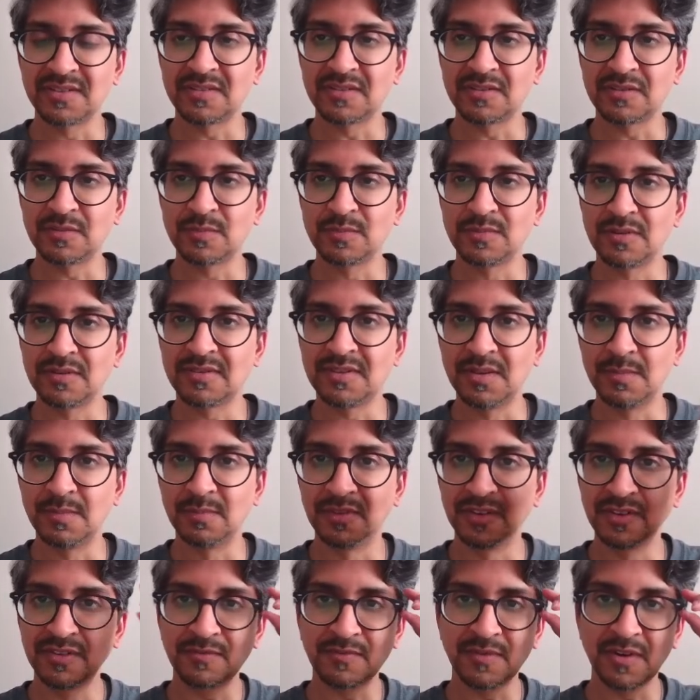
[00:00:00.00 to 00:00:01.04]
This will be a
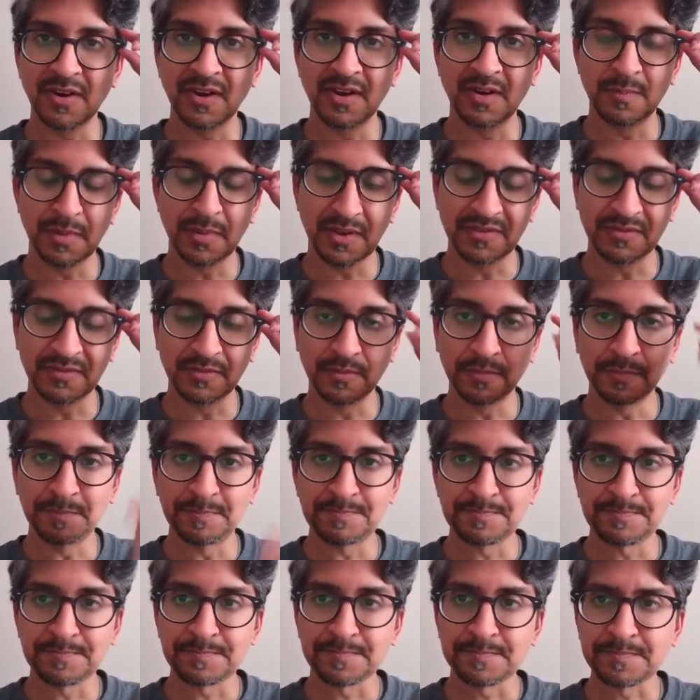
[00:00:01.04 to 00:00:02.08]
themeless Friday puzzle.
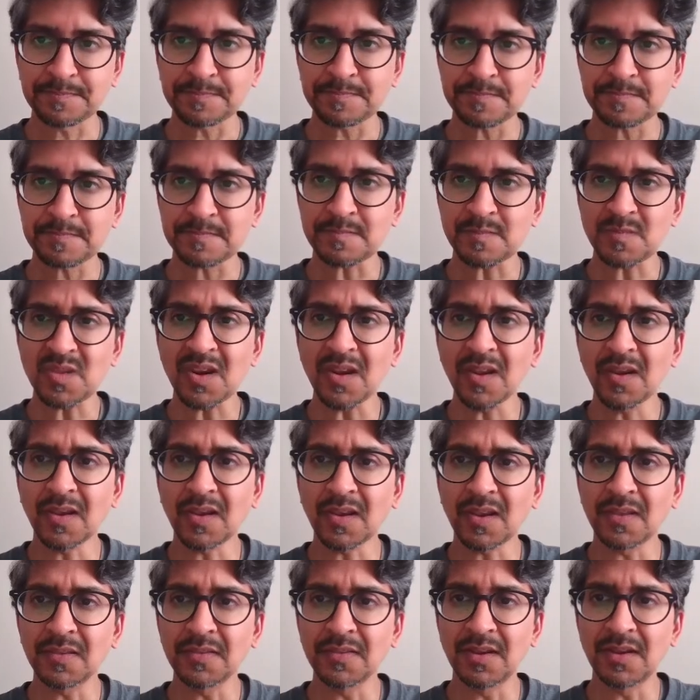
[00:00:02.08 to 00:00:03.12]

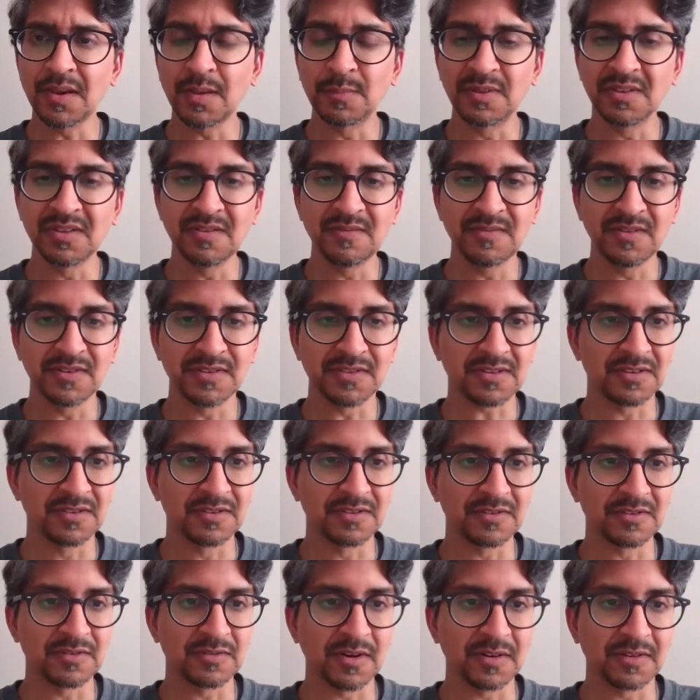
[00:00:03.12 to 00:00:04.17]
Kelly, I believe, has
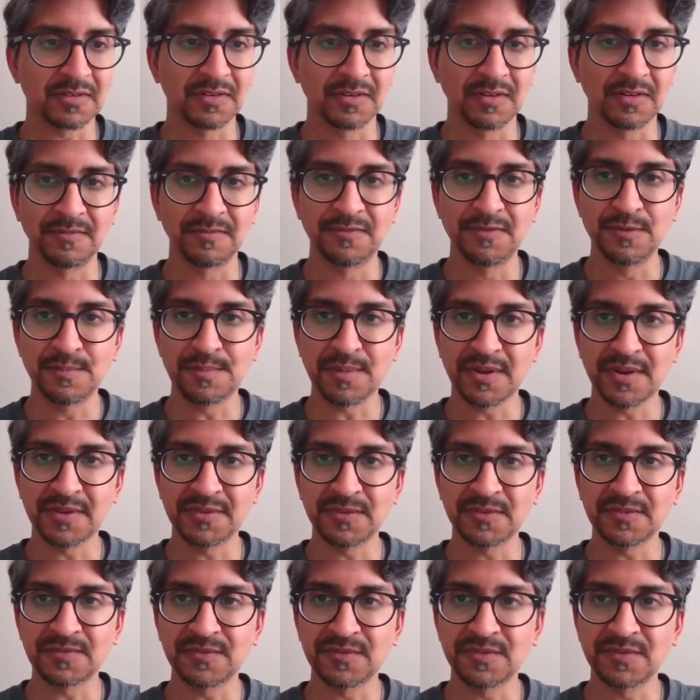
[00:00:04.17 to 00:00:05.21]
constructed a few
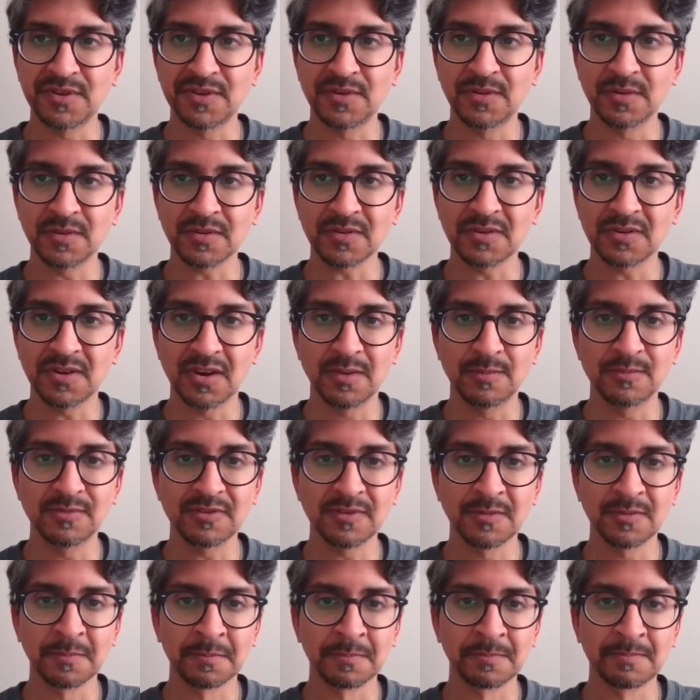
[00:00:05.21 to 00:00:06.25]
puzzles for the New York Times.
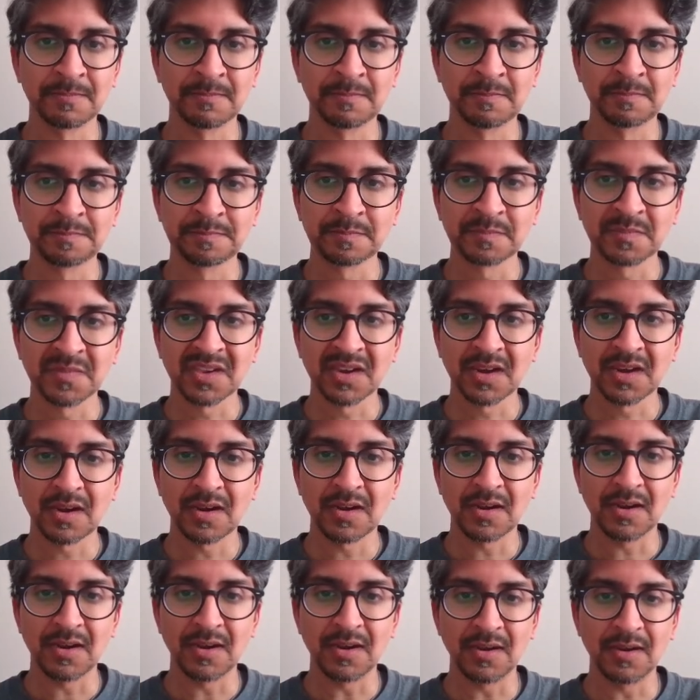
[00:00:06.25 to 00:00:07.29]

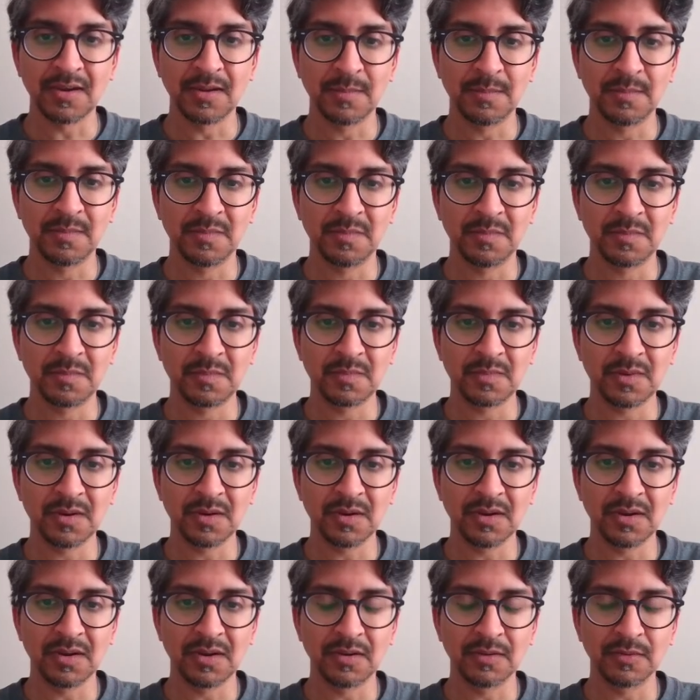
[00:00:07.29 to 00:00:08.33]

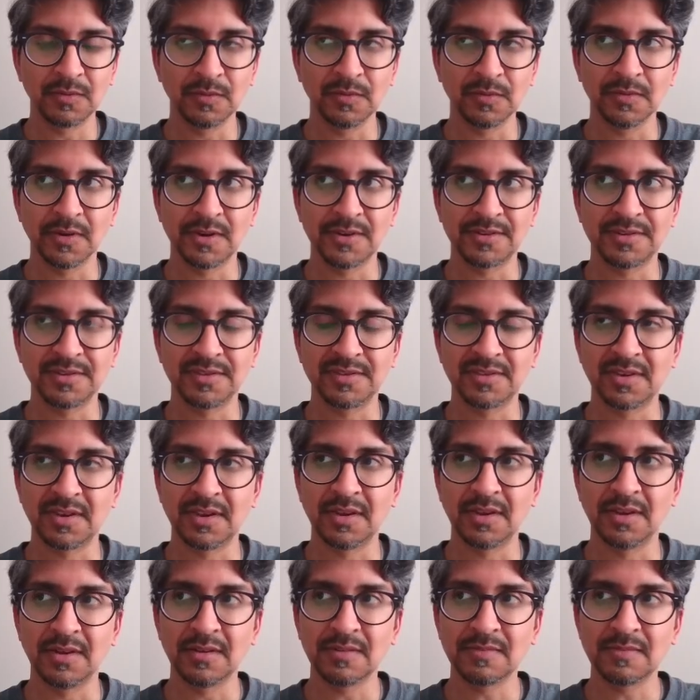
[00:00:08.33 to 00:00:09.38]
Or I should
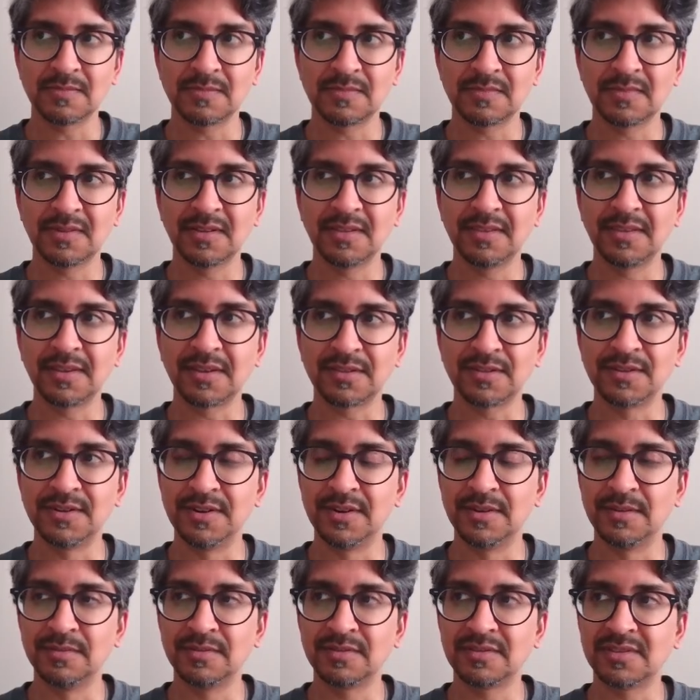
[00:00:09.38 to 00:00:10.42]
say, I think the
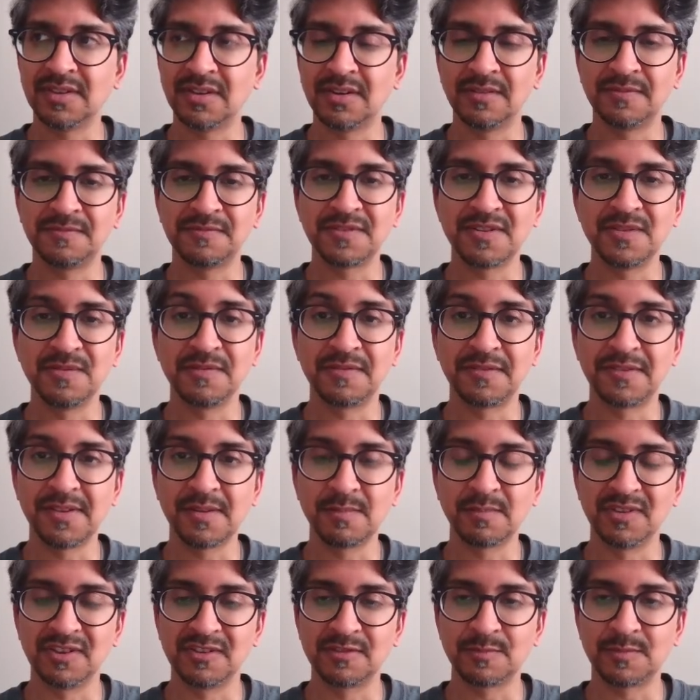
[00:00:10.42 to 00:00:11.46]
notes said a few
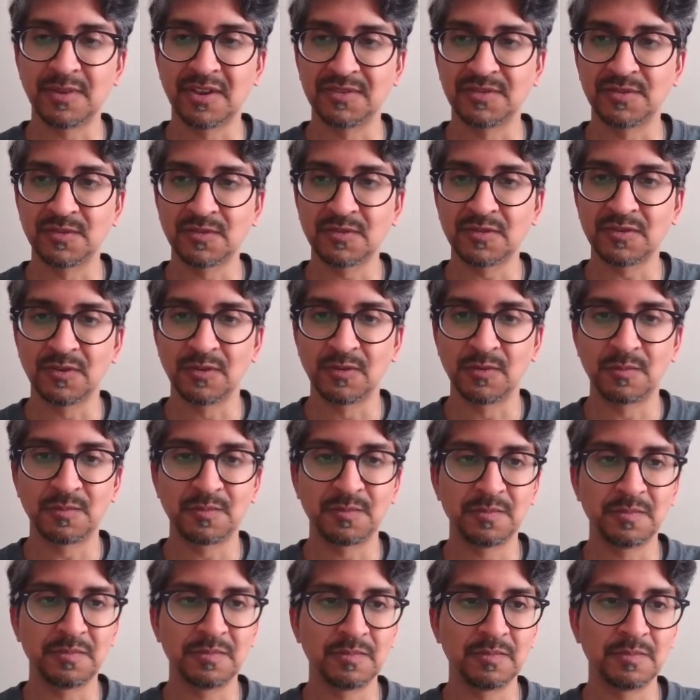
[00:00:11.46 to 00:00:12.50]
themeless puzzles, so
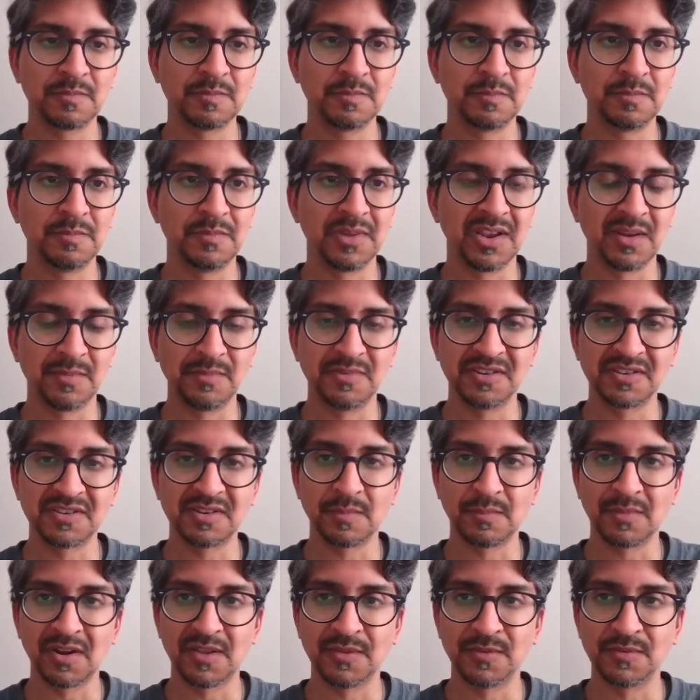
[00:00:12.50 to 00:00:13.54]
maybe
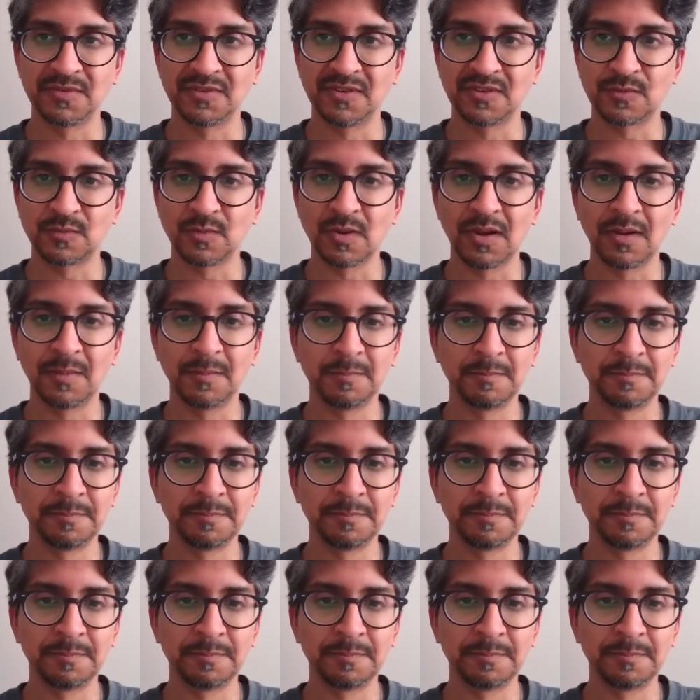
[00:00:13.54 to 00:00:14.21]
some others as well.